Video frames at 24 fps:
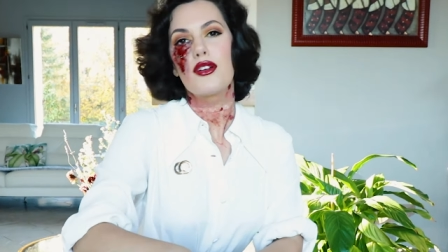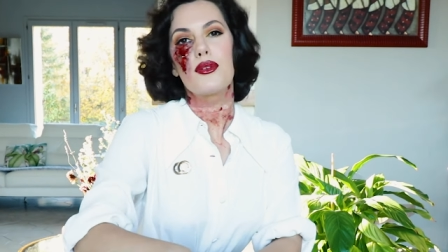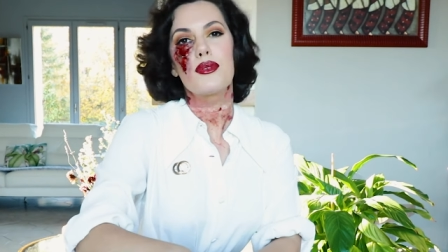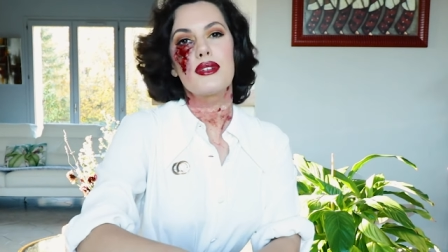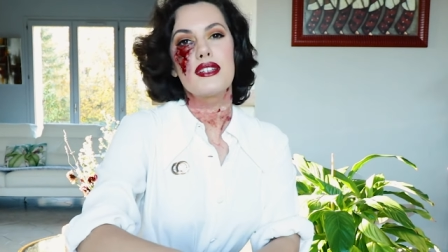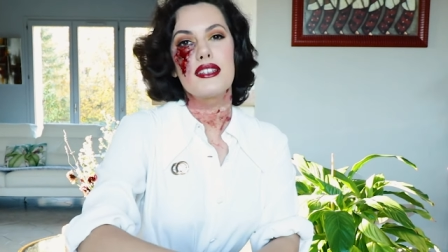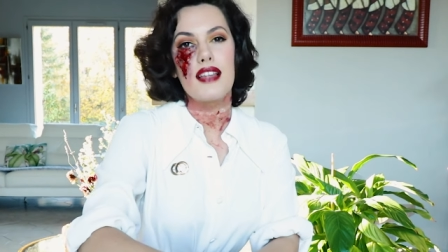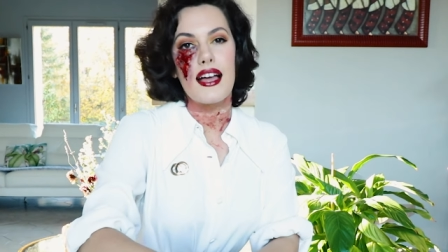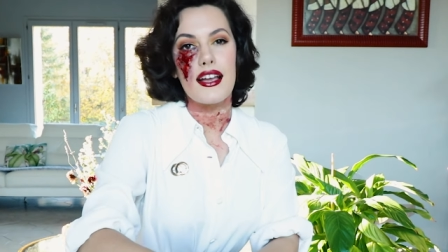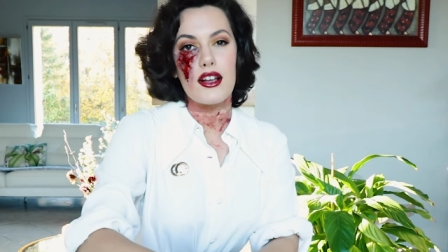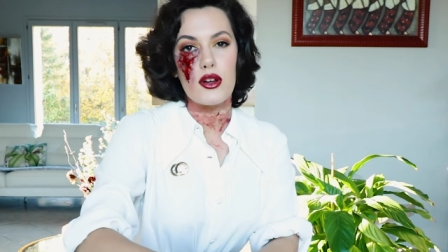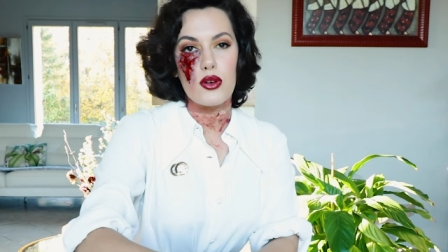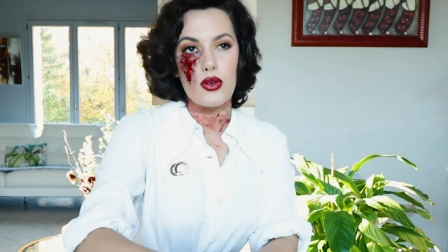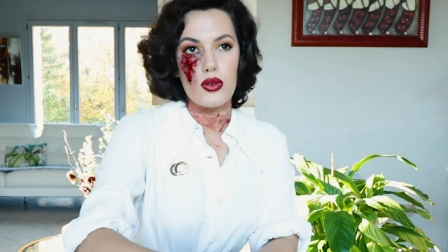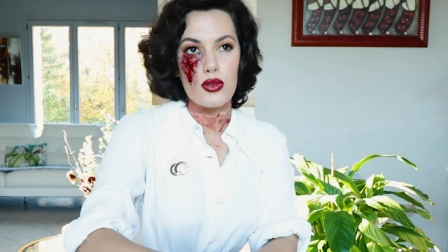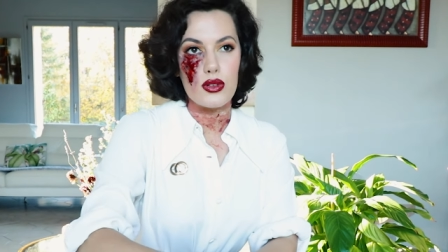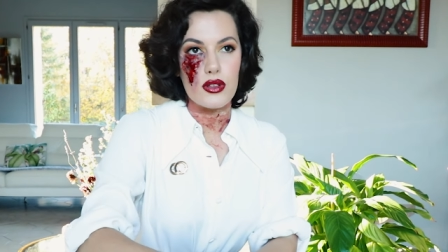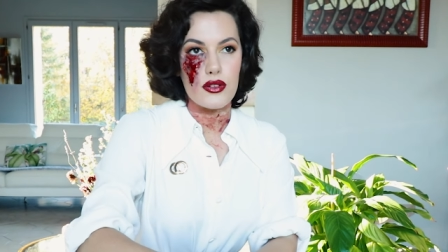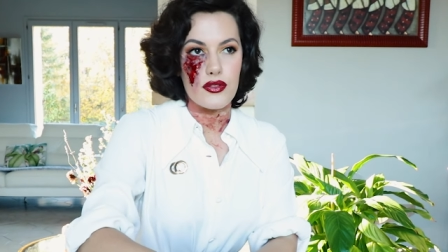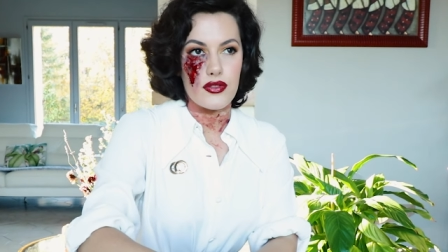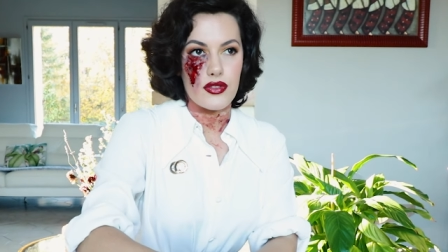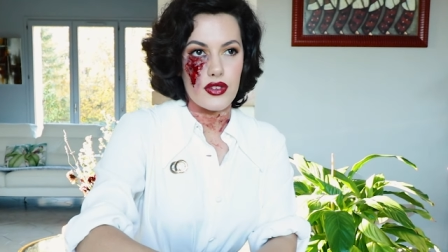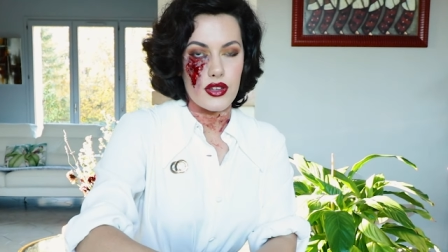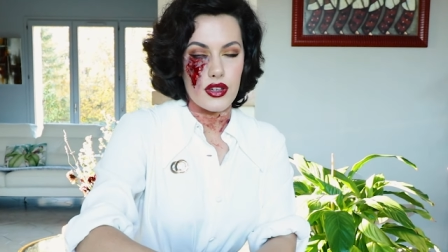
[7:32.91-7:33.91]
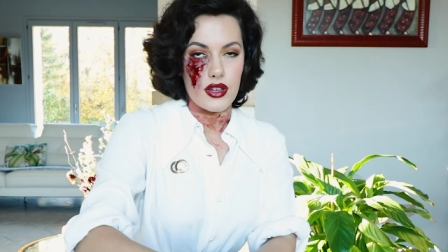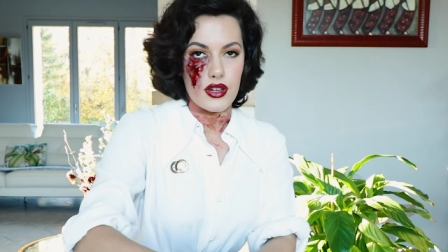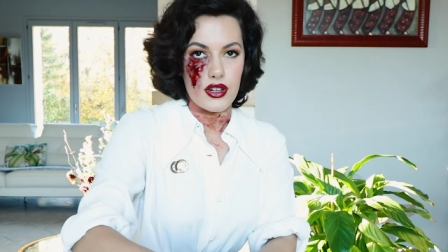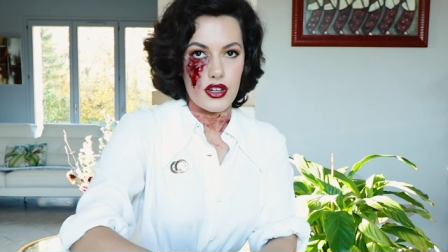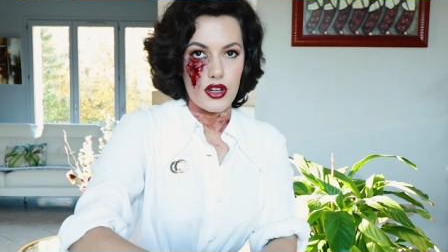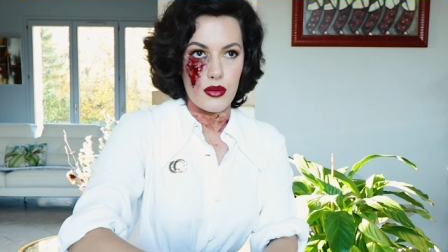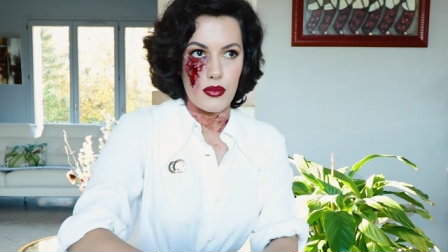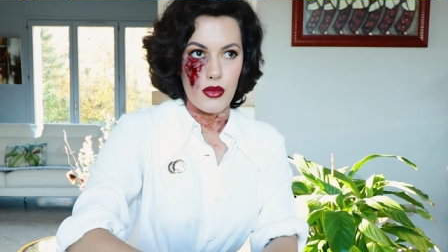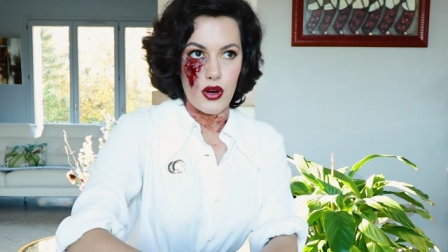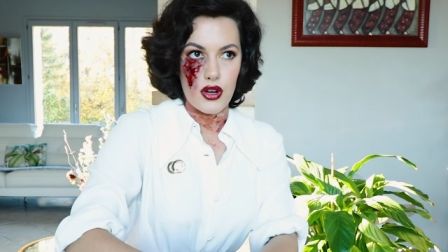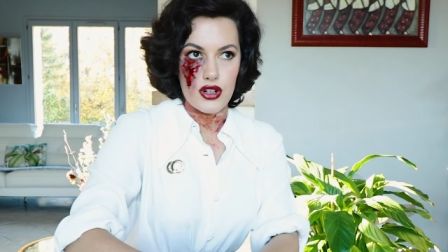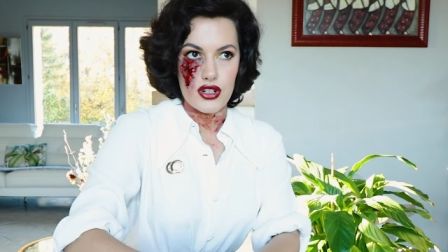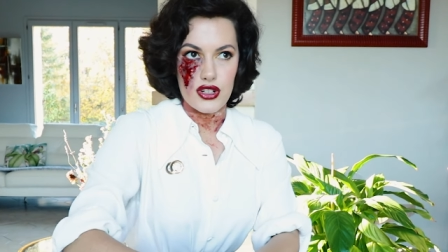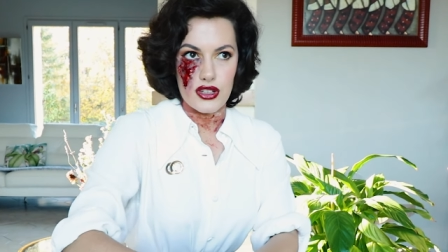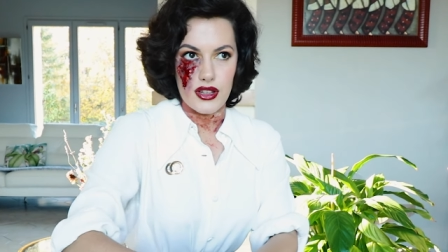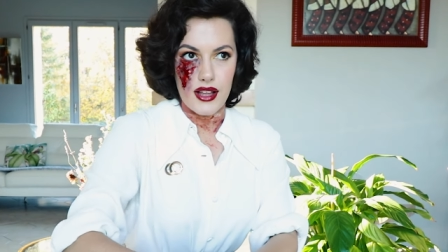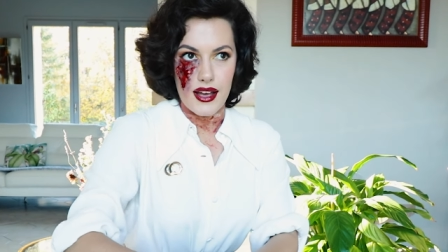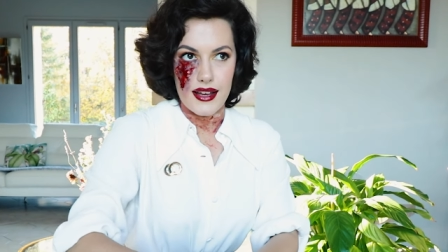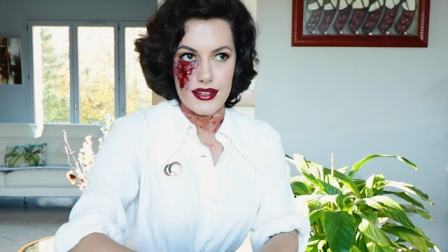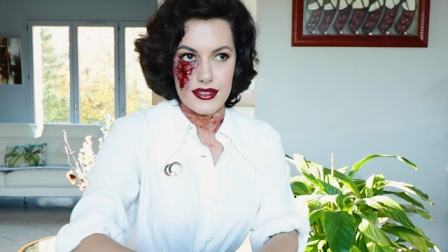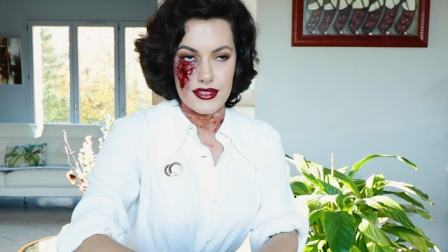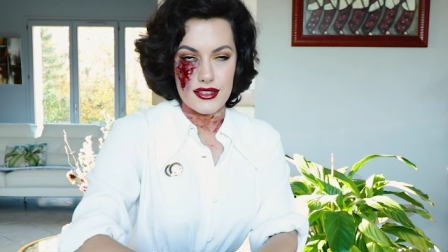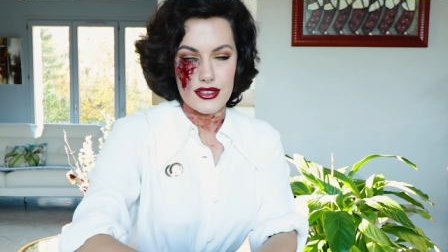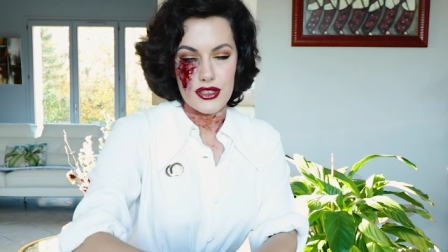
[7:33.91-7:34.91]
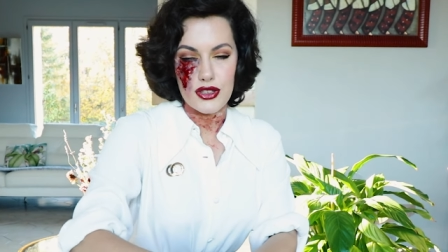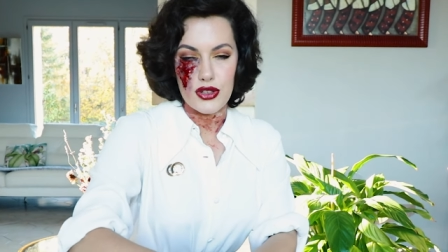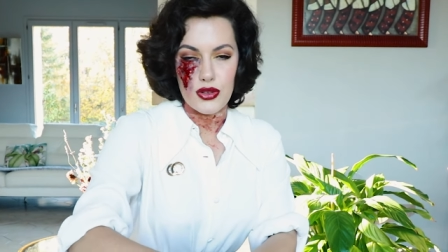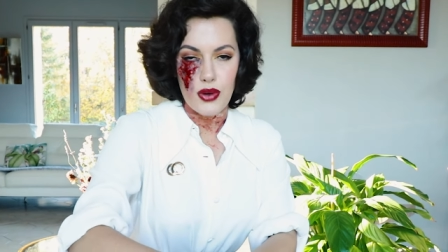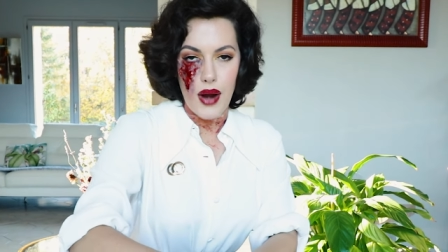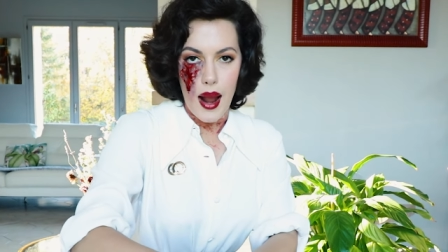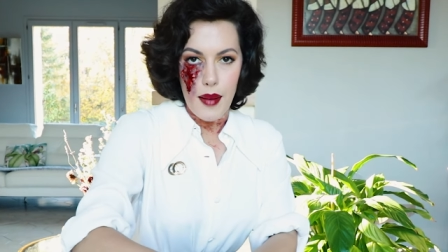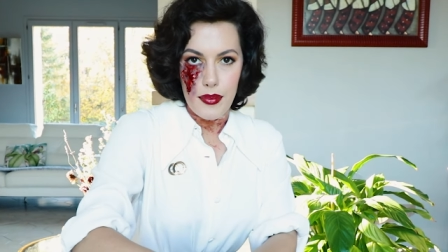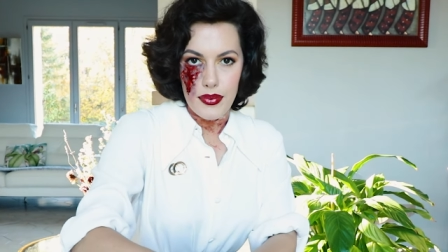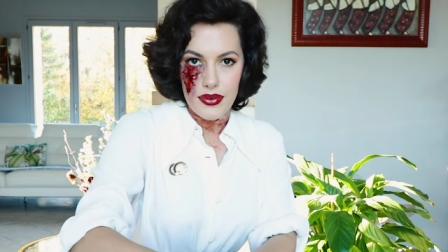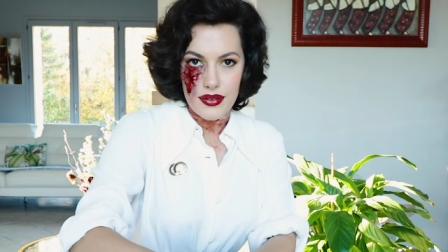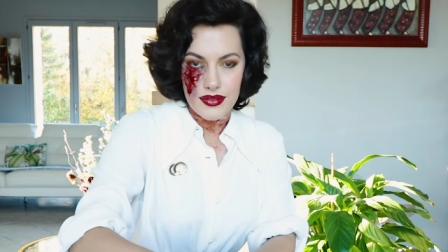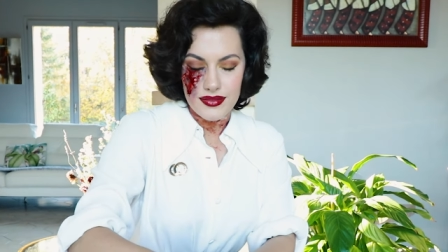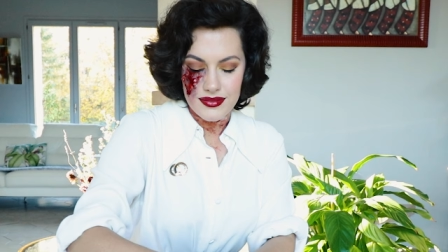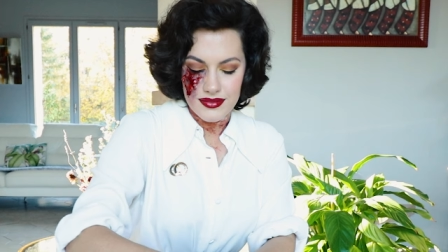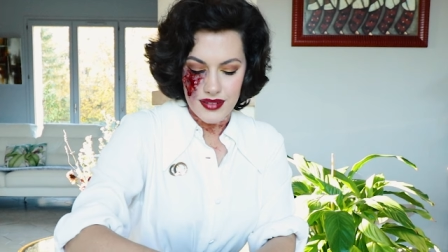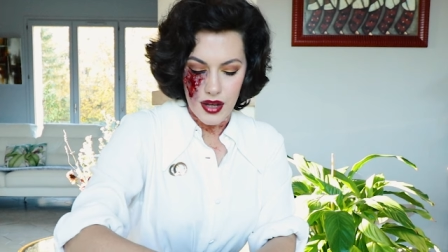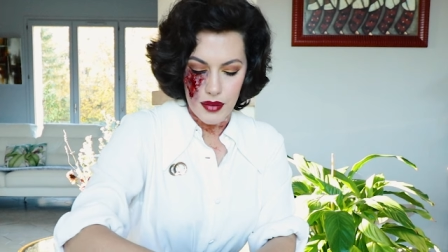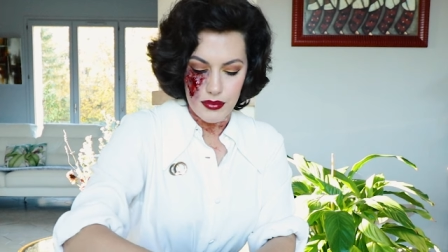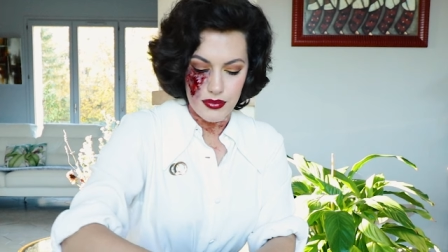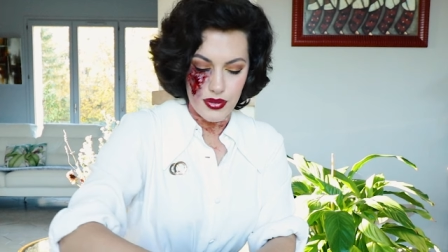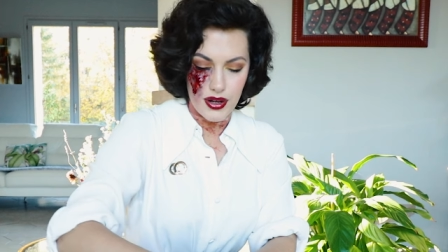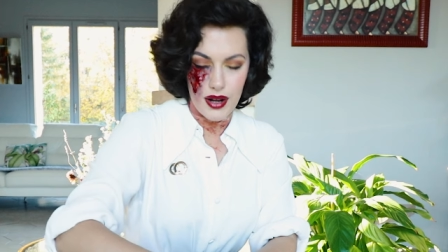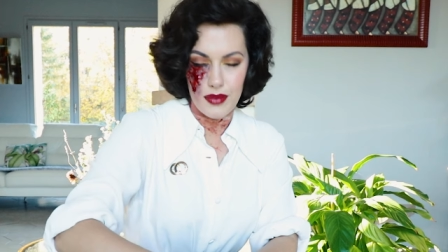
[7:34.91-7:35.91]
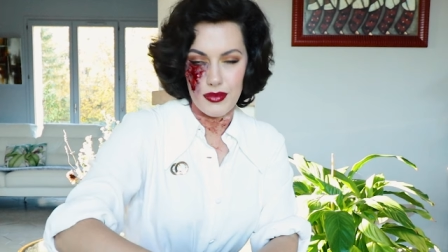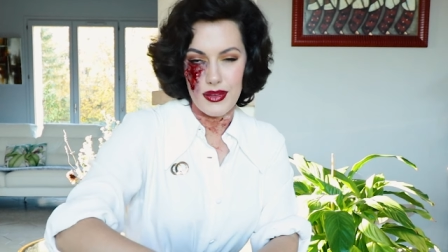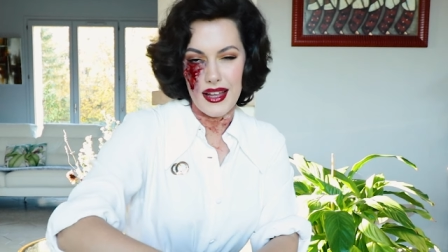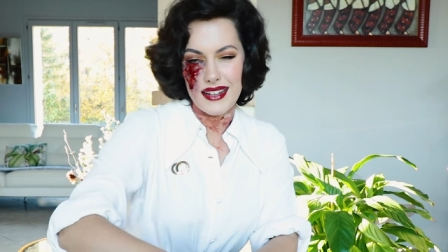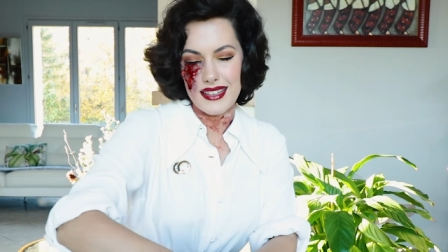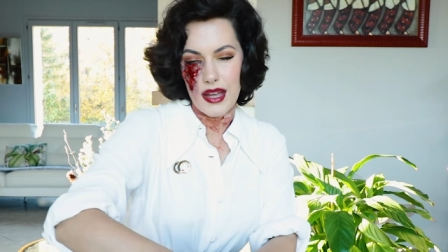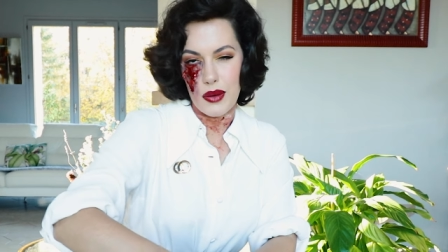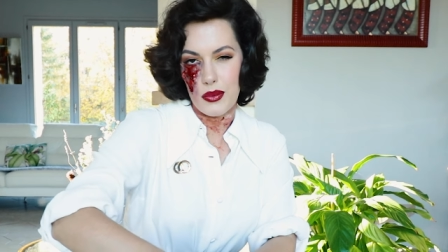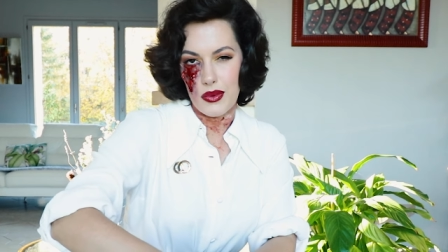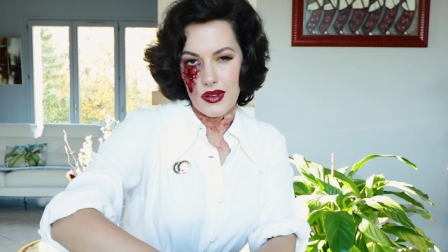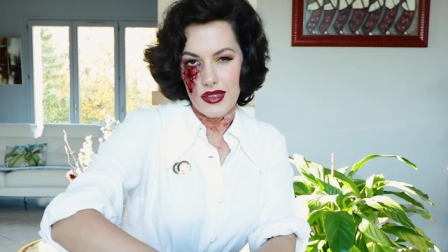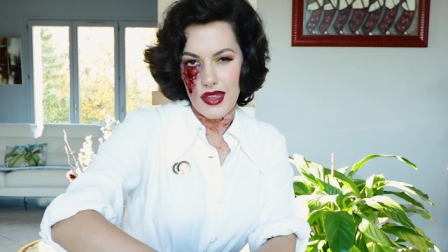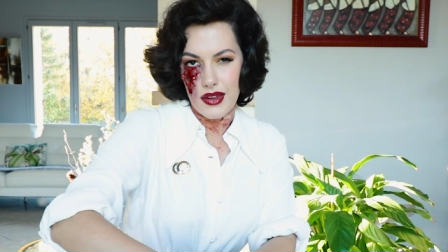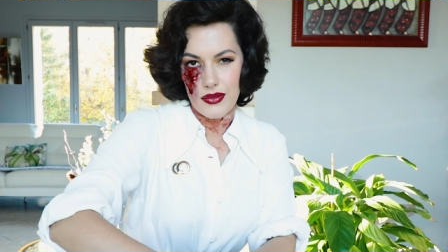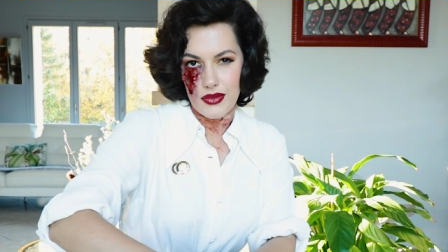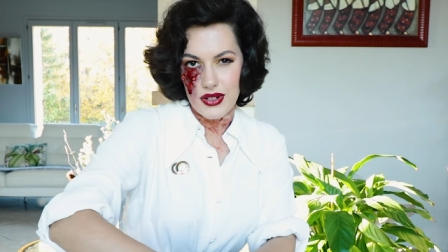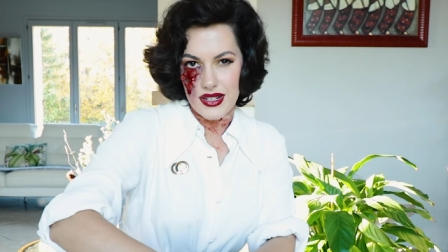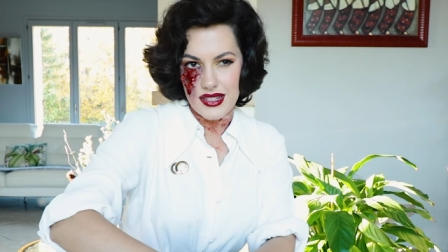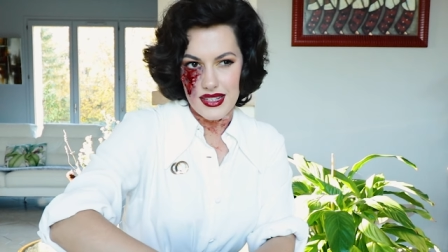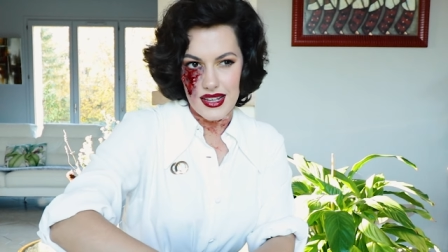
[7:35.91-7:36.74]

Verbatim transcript: don't really like all of the commercialized crap, but I'm like that with every